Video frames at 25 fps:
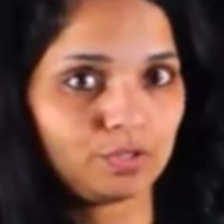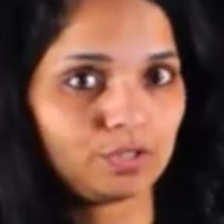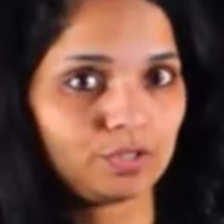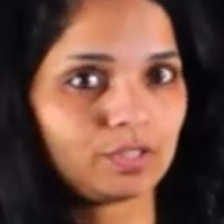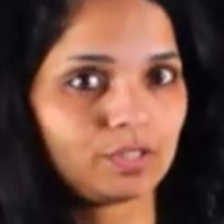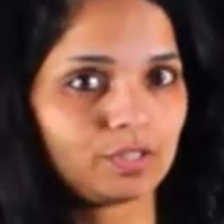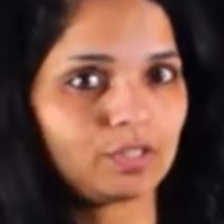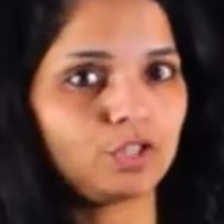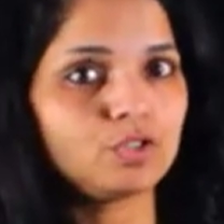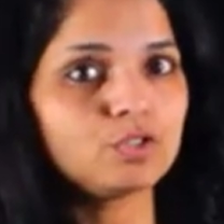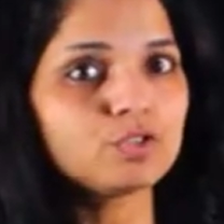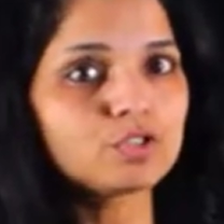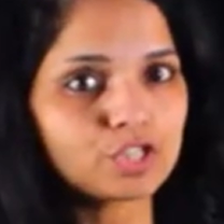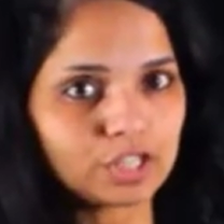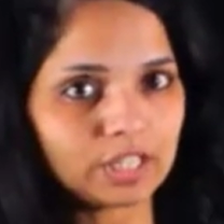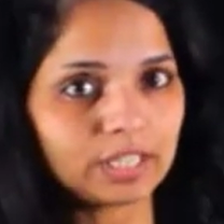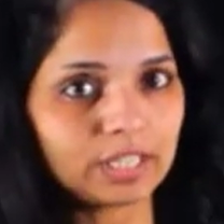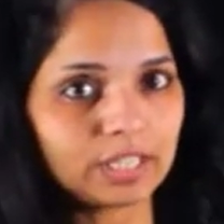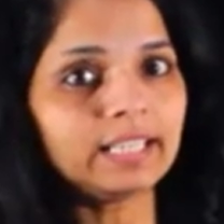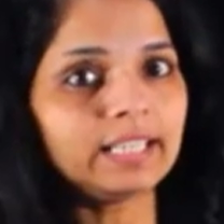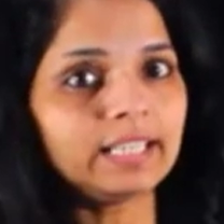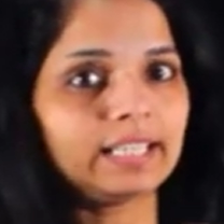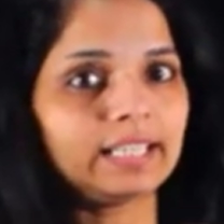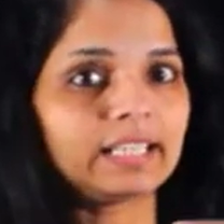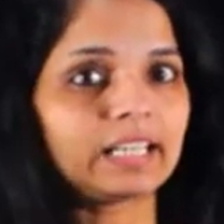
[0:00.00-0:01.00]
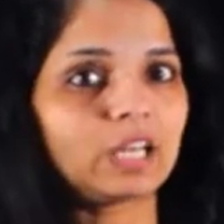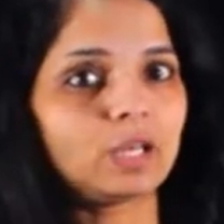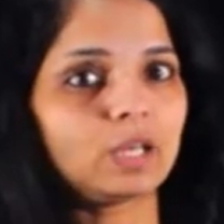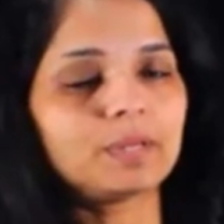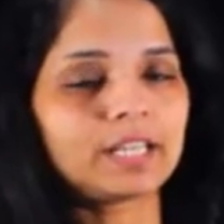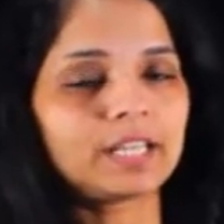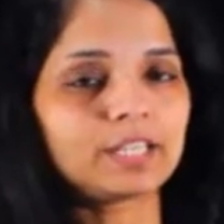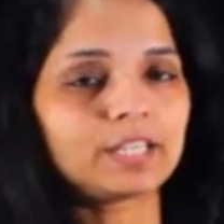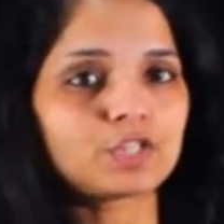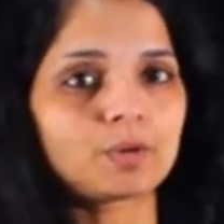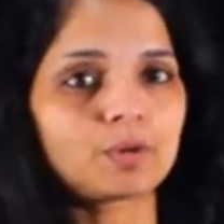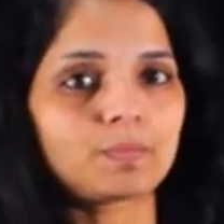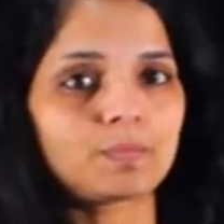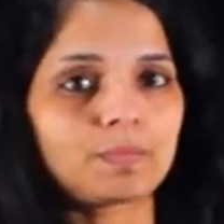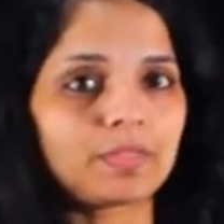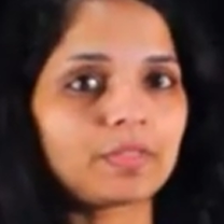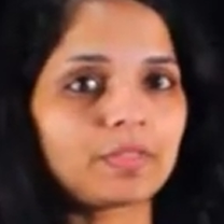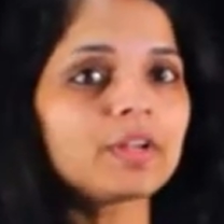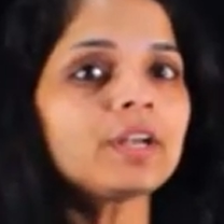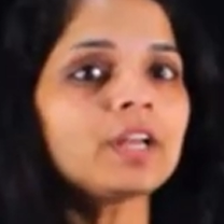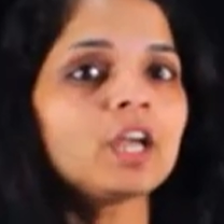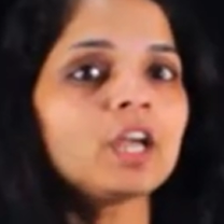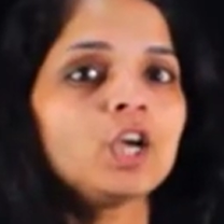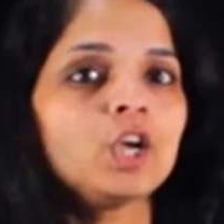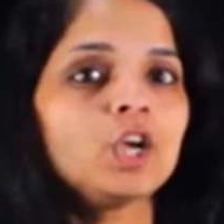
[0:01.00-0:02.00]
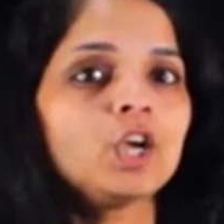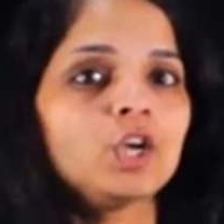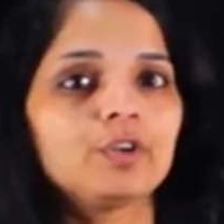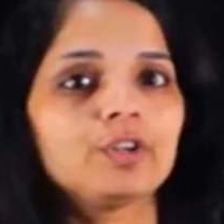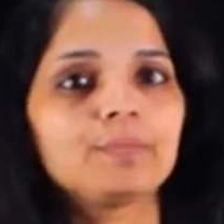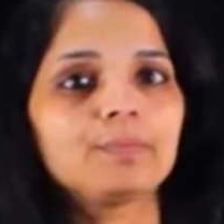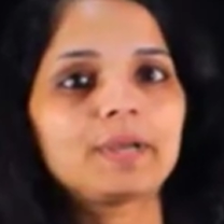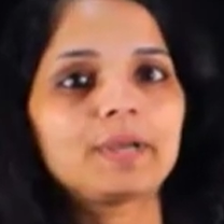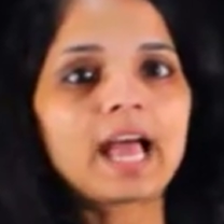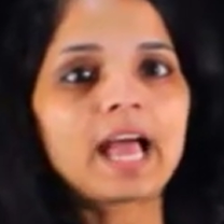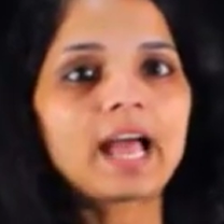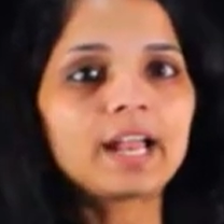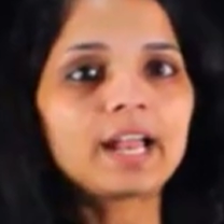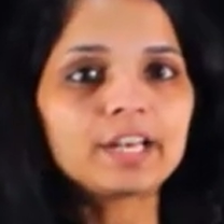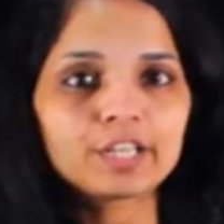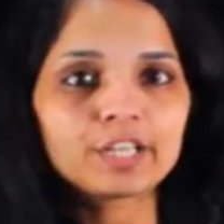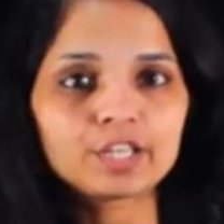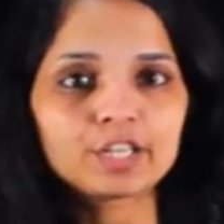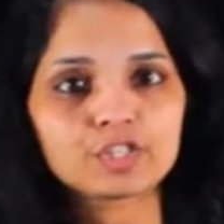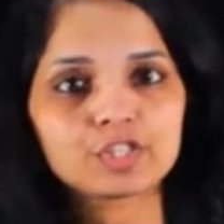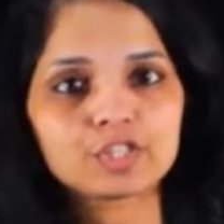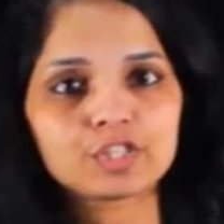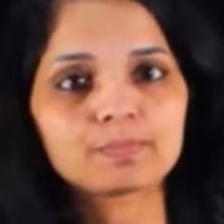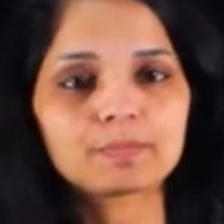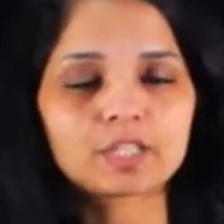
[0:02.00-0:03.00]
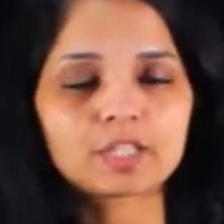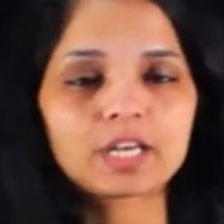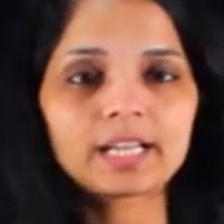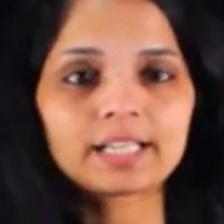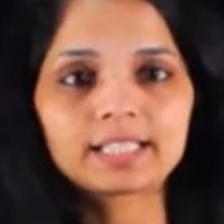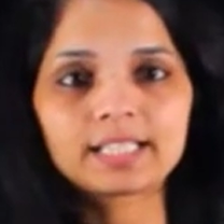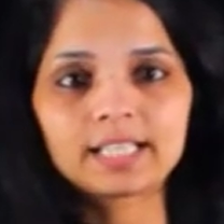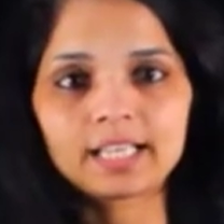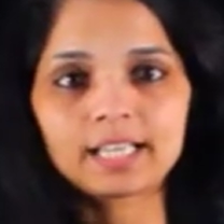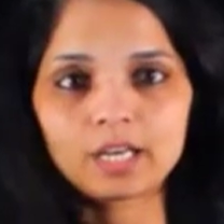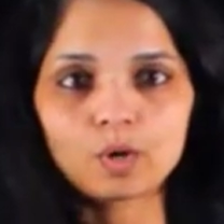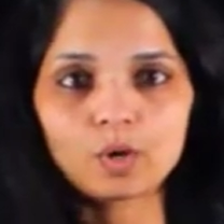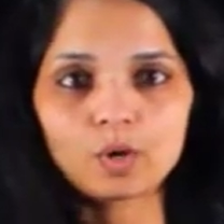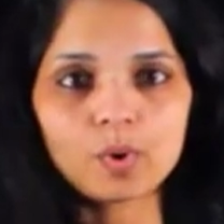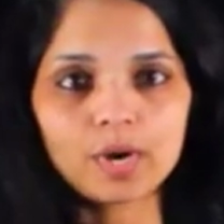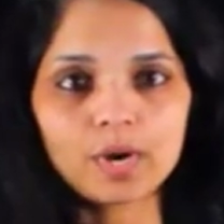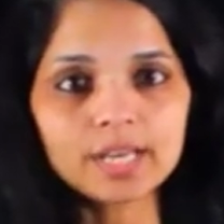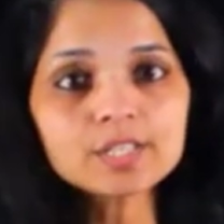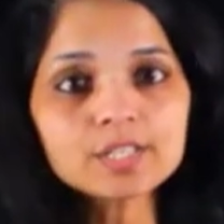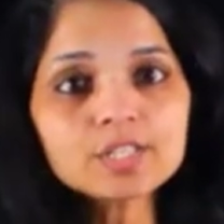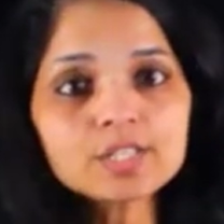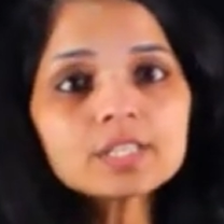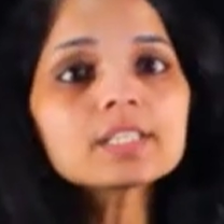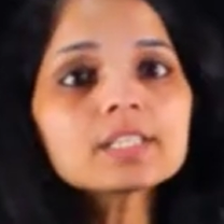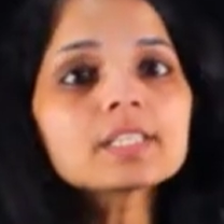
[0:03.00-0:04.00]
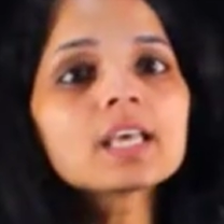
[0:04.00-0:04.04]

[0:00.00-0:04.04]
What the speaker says: So usually in elimination method, you'll be adding and subtracting equations